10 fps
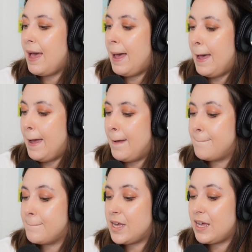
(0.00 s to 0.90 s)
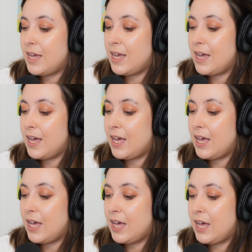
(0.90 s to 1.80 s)

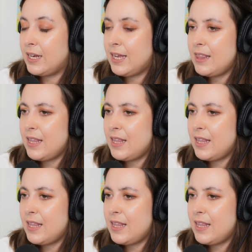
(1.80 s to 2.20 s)
And again,